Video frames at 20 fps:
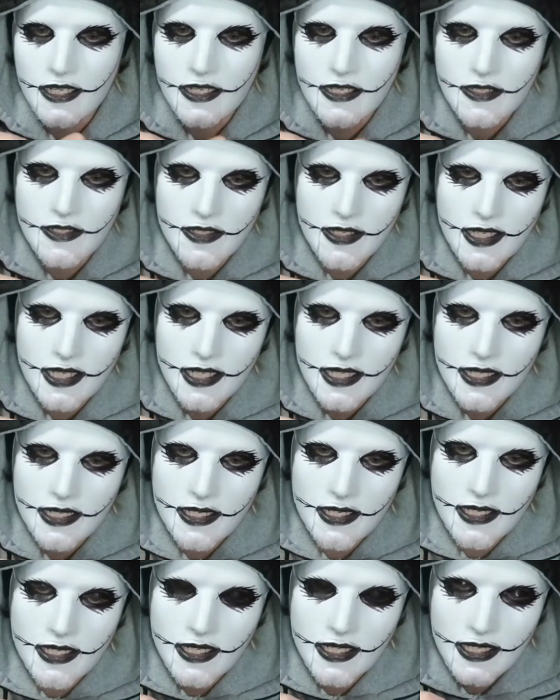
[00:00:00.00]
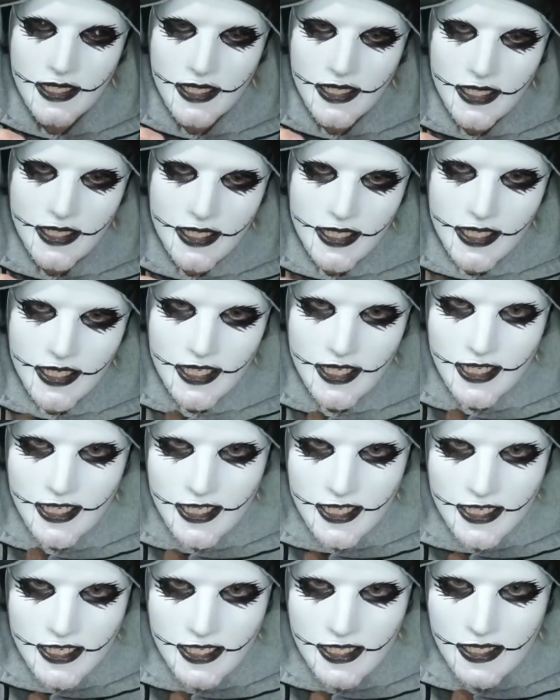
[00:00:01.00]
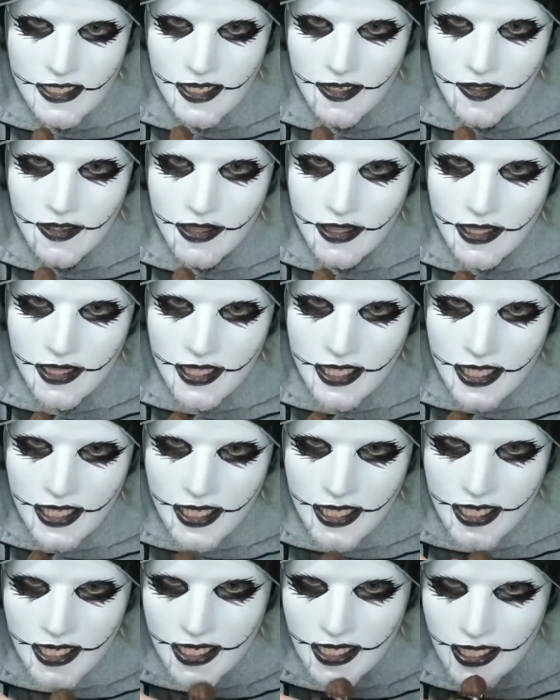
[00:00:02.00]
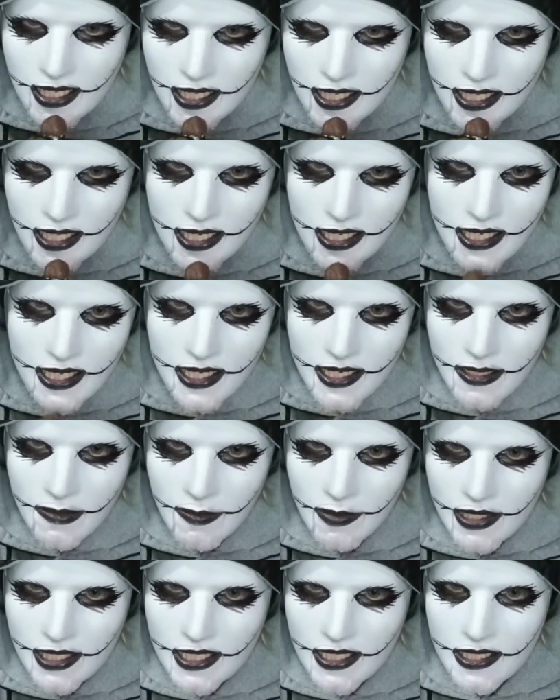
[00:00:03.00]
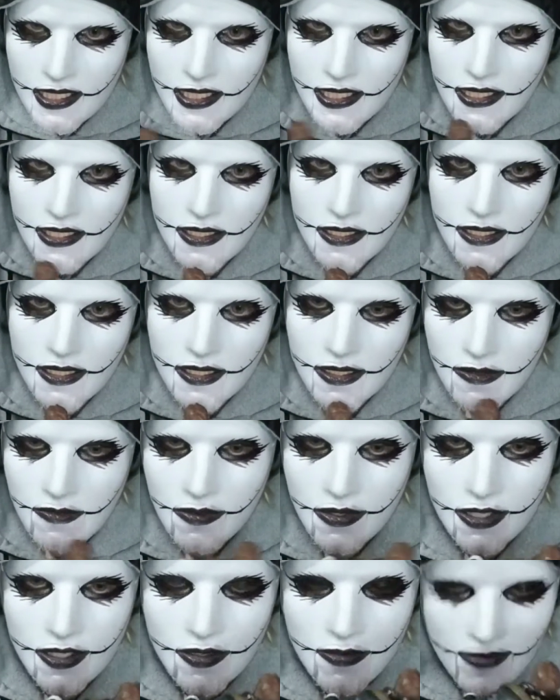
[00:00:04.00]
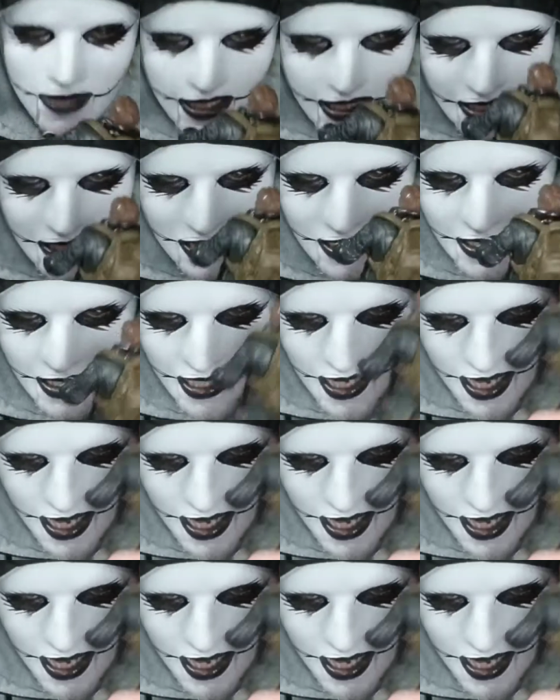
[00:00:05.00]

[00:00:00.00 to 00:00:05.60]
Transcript: so that he can stealthily get into places without being seen